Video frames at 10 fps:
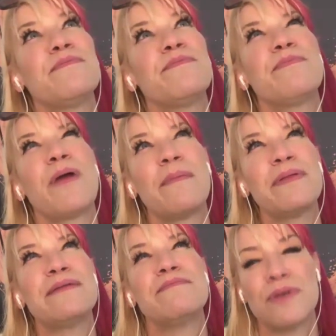
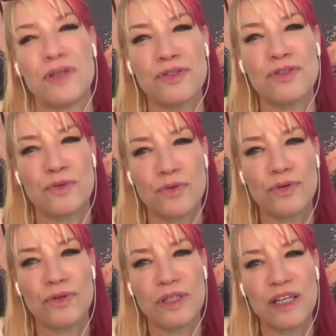probably in middle
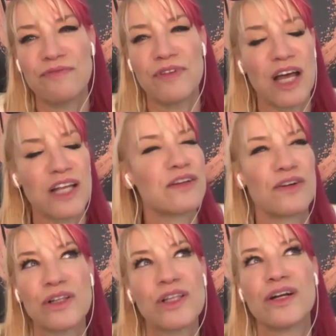school, if not
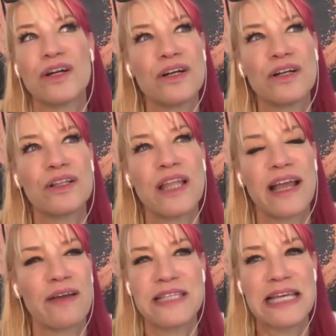earlier. Like,
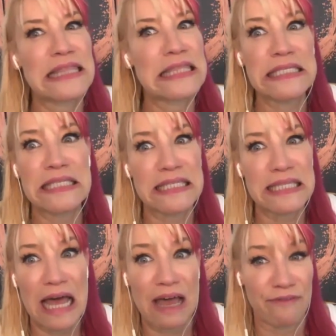I was like, this is
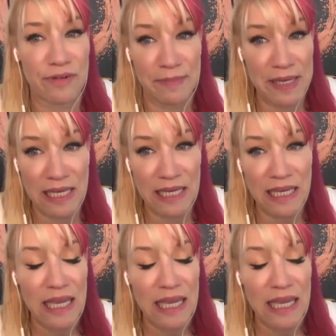not for me.